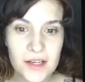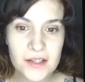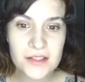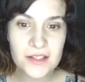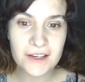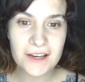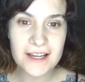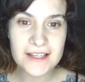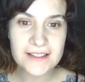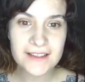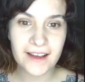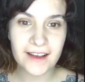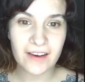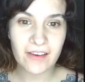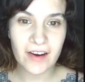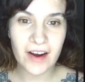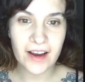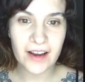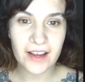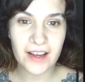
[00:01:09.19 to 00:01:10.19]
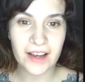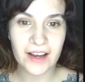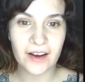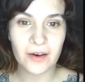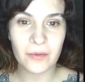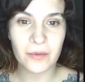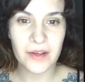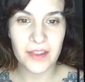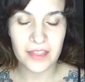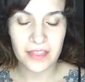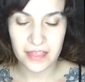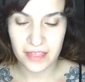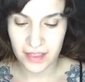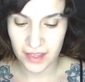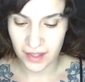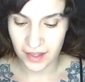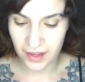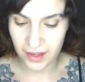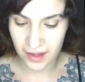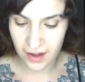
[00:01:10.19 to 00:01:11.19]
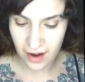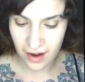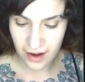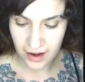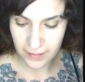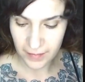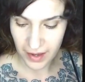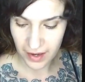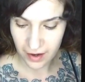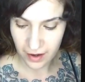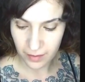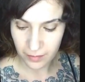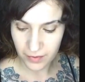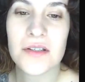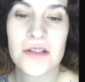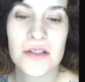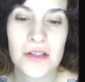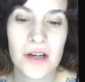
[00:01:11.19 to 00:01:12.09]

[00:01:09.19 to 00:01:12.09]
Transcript: So let's get cracking with the eye makeup look.